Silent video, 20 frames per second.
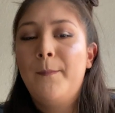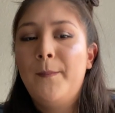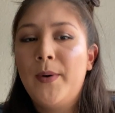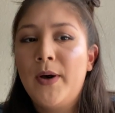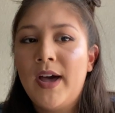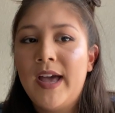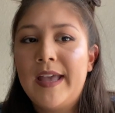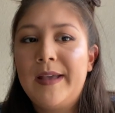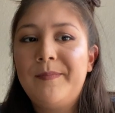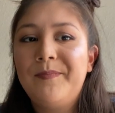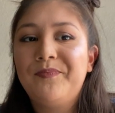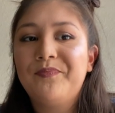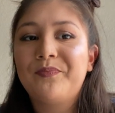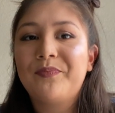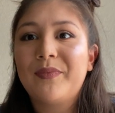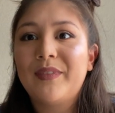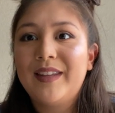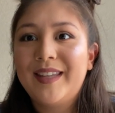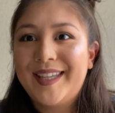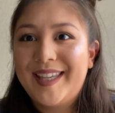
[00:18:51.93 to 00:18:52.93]
But
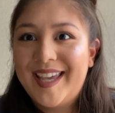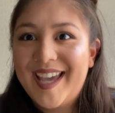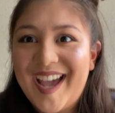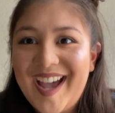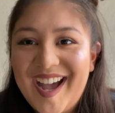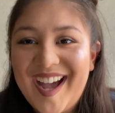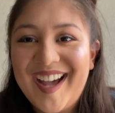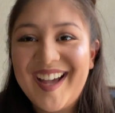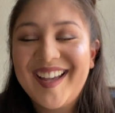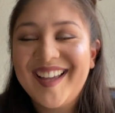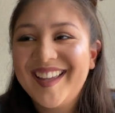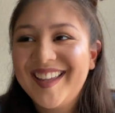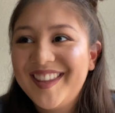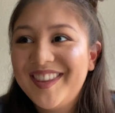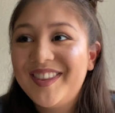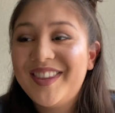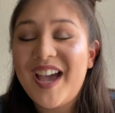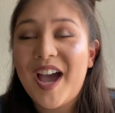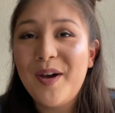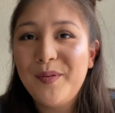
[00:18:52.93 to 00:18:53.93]
yeah,
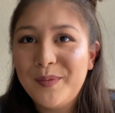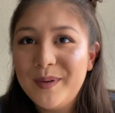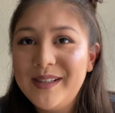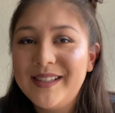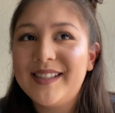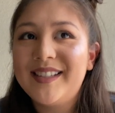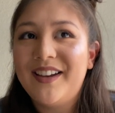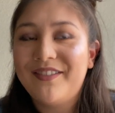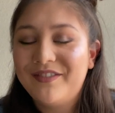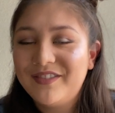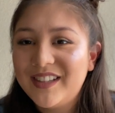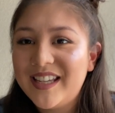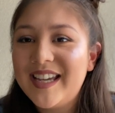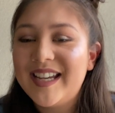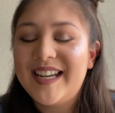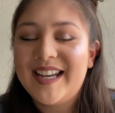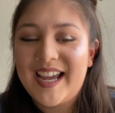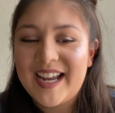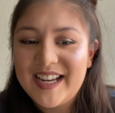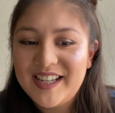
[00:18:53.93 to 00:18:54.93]
that was definitely
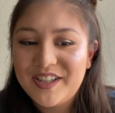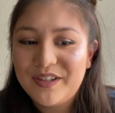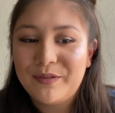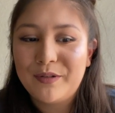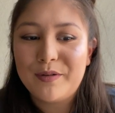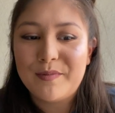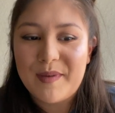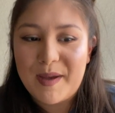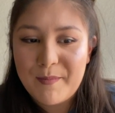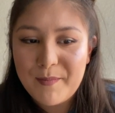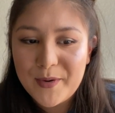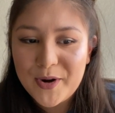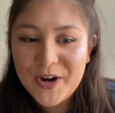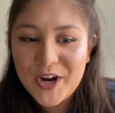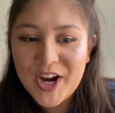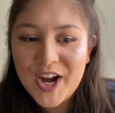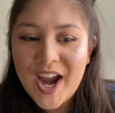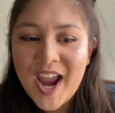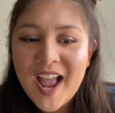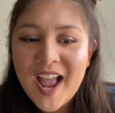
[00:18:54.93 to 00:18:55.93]
a night to
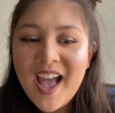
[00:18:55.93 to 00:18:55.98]
remember,